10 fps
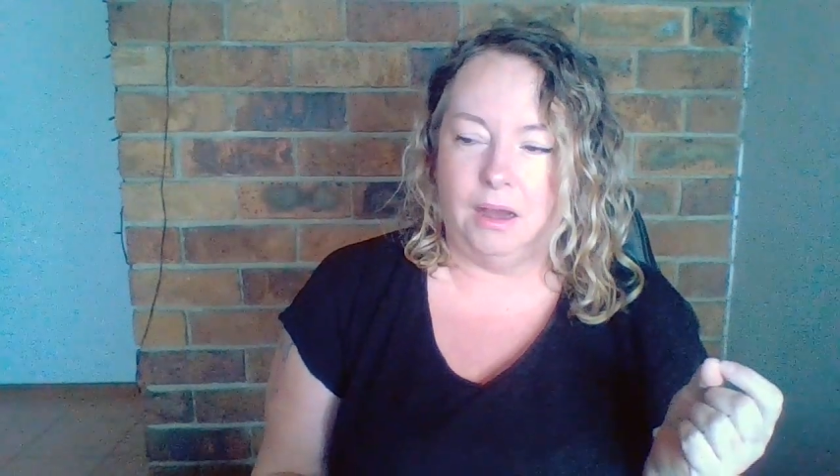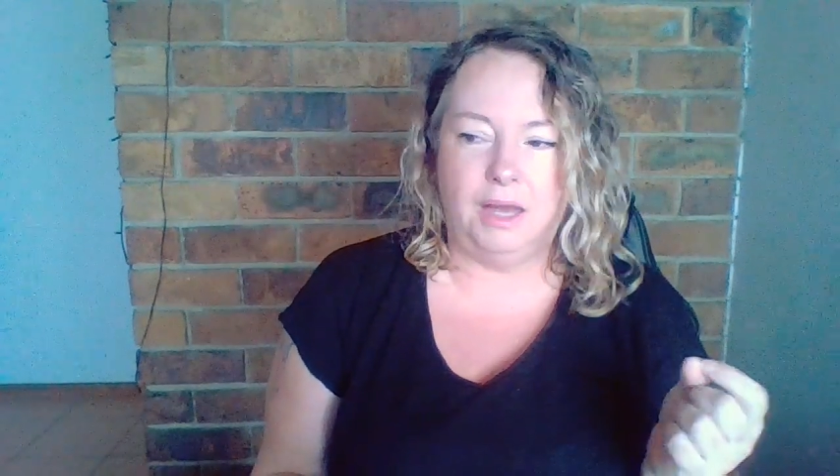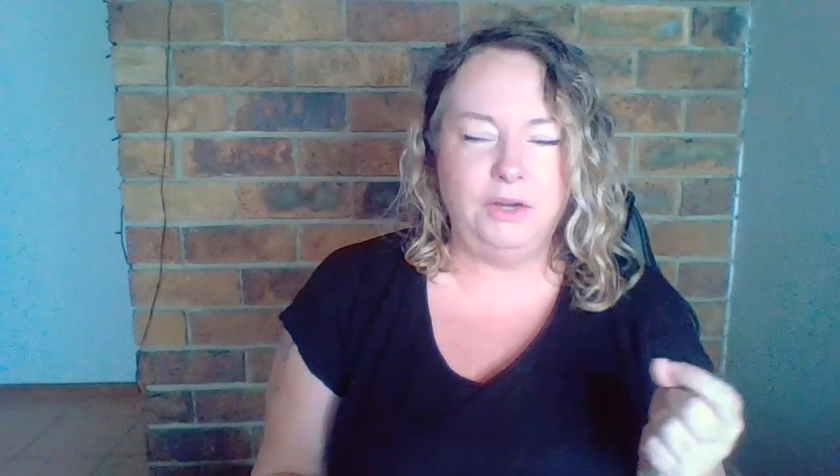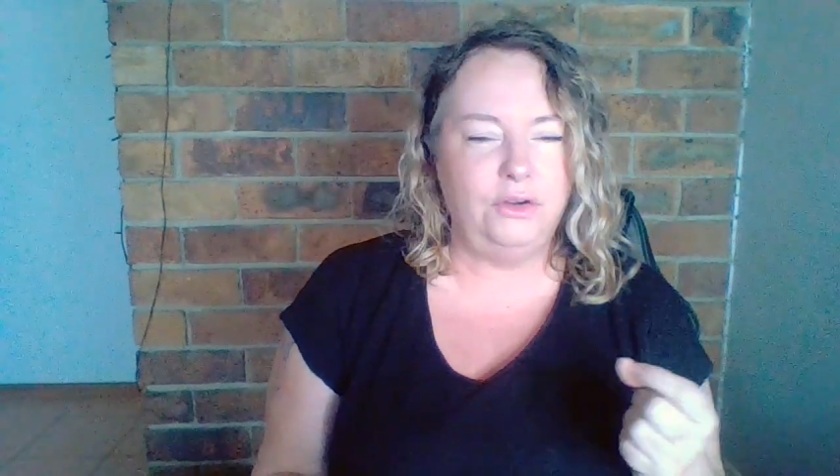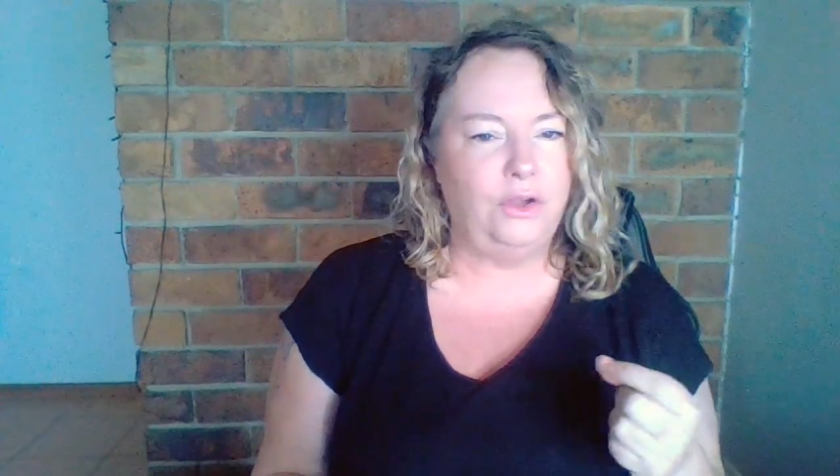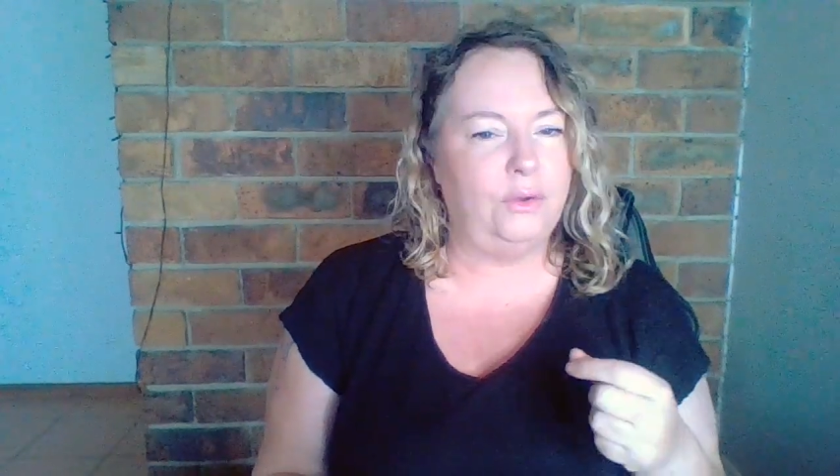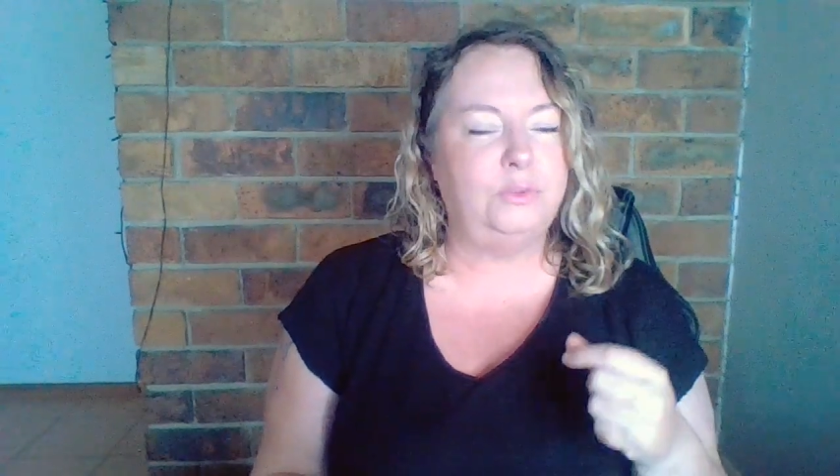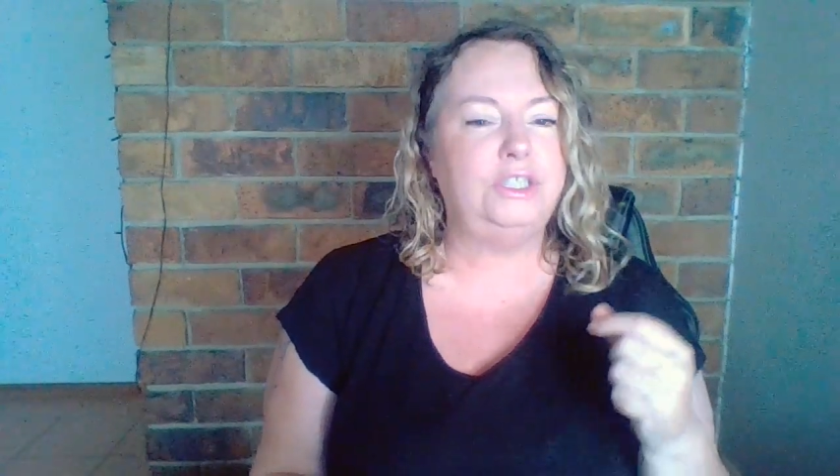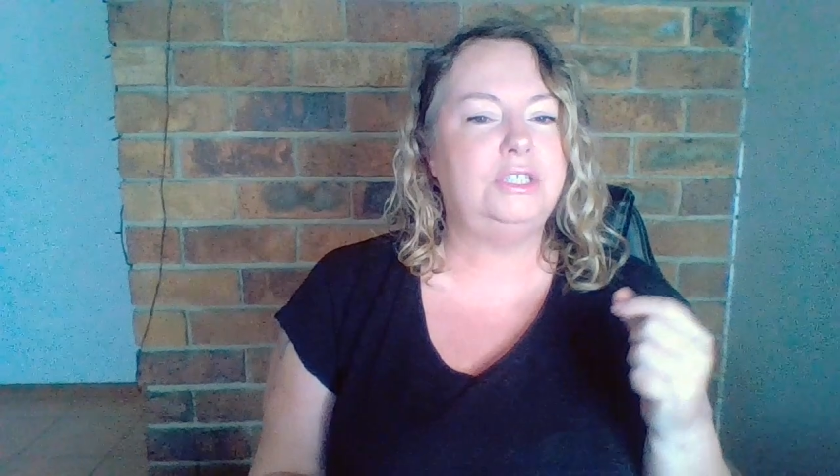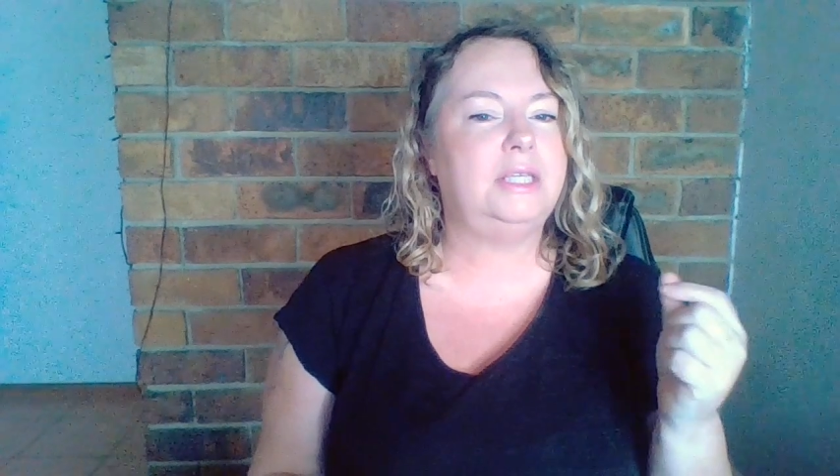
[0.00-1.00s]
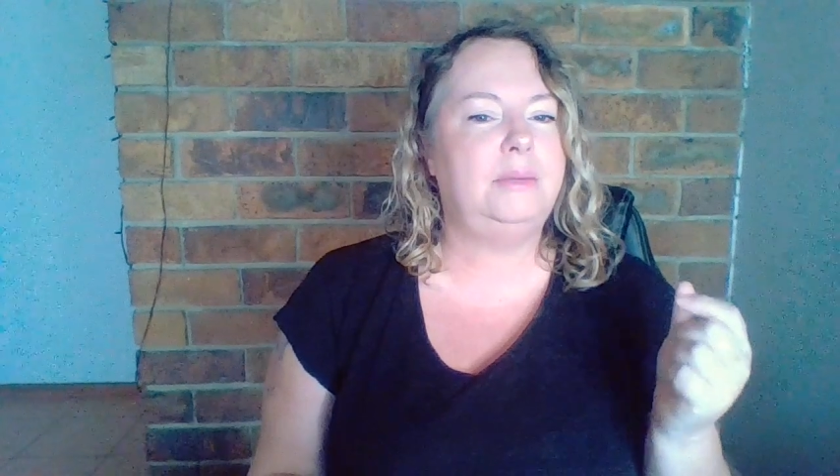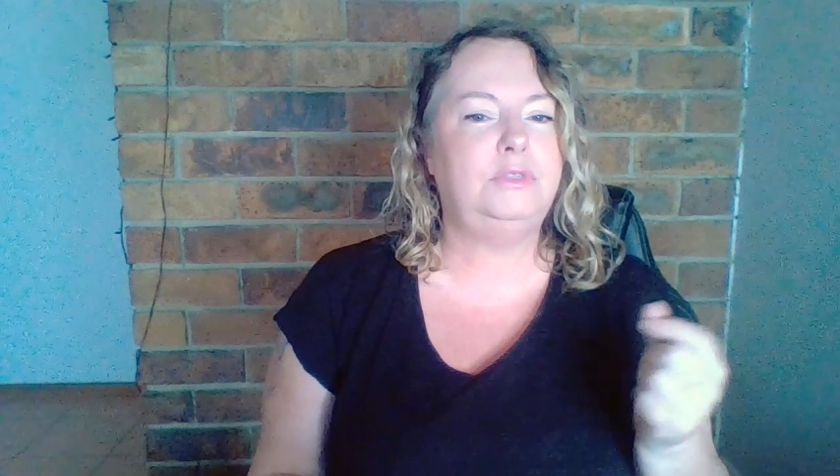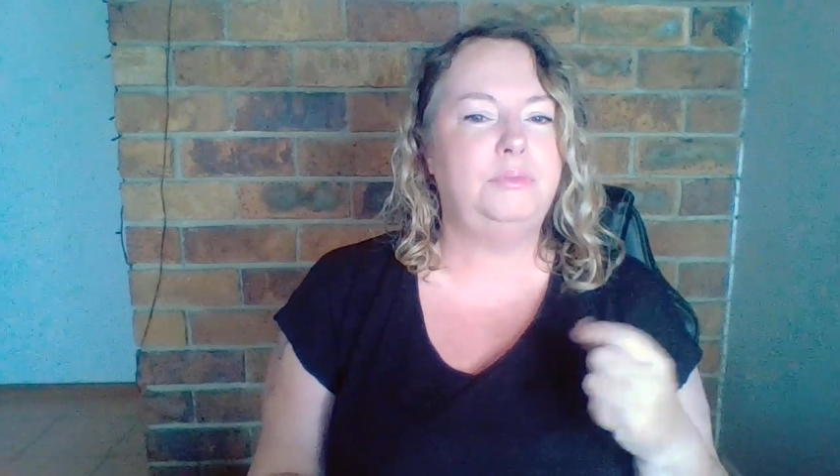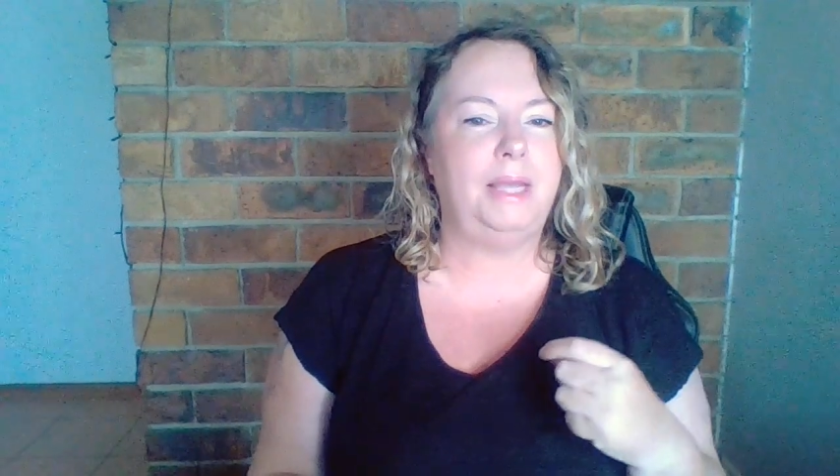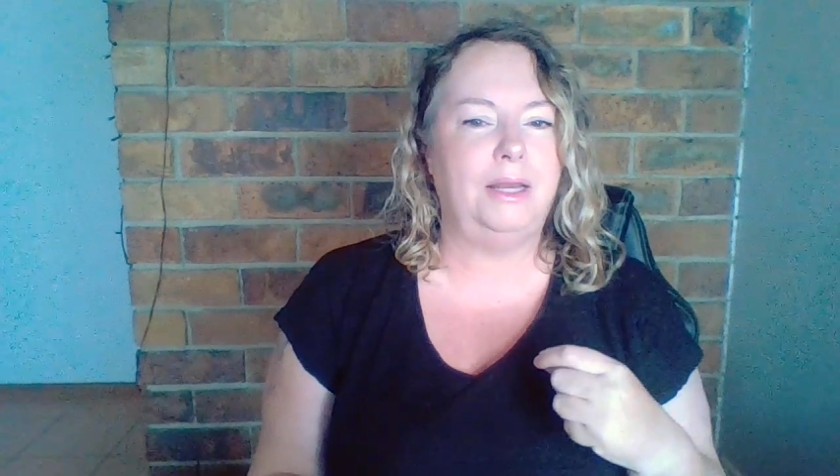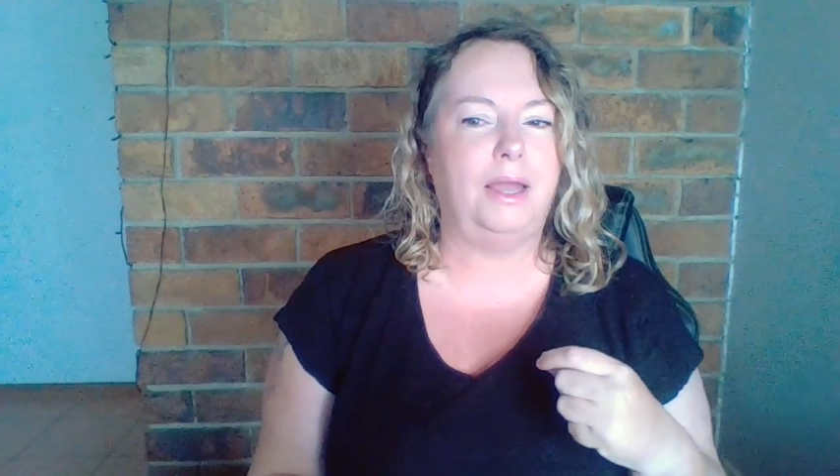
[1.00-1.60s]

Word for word: I don't know, it would just seem to me